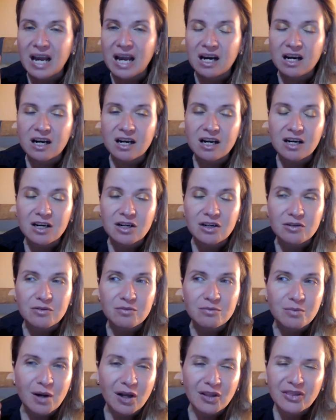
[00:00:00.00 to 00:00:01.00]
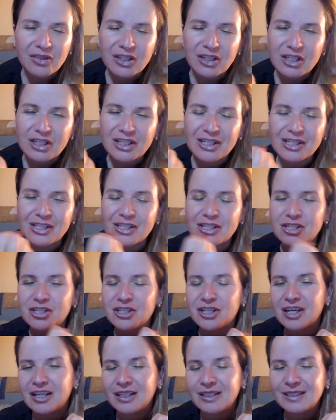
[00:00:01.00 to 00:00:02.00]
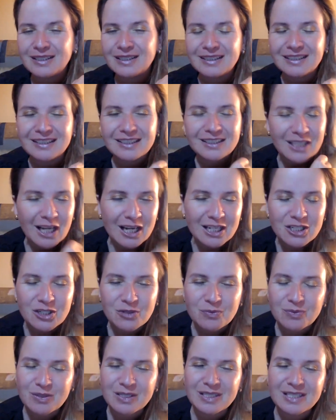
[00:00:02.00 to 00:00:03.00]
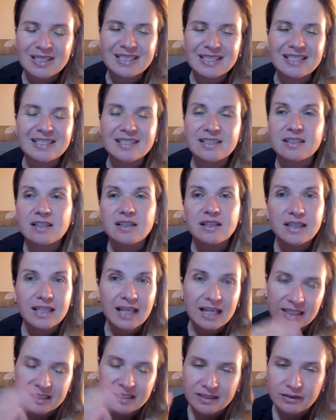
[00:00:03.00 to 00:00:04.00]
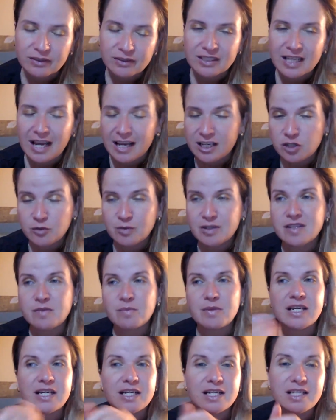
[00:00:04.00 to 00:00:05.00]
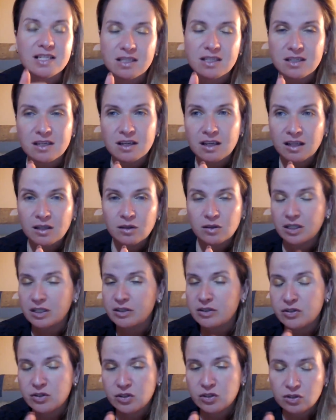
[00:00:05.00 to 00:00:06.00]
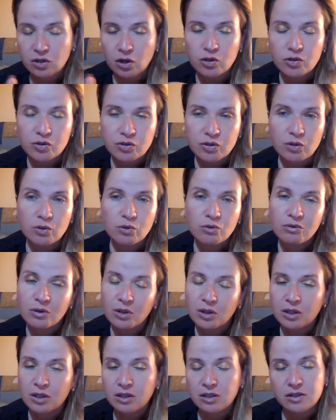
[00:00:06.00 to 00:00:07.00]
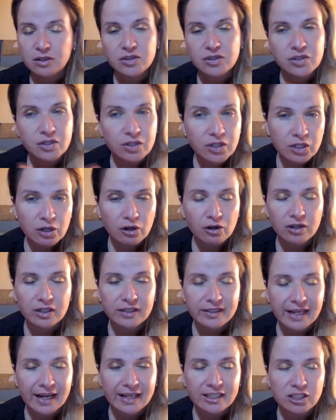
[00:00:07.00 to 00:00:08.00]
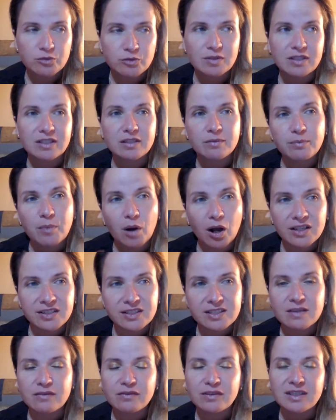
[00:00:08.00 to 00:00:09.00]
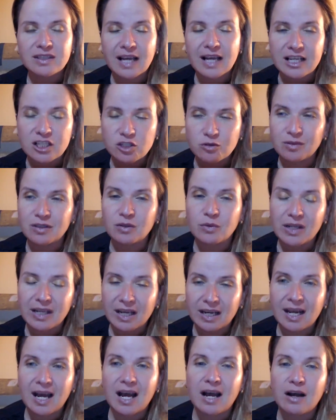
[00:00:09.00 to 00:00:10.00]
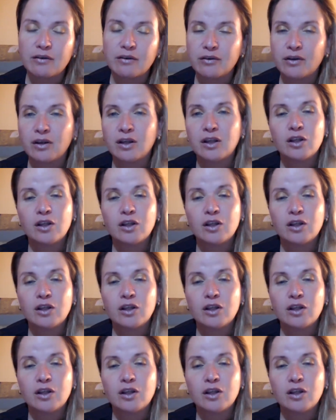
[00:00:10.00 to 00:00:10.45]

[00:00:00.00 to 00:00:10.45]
bondage and attachment, negative attachments, because there's also a secure attachment, a positive attachment we can have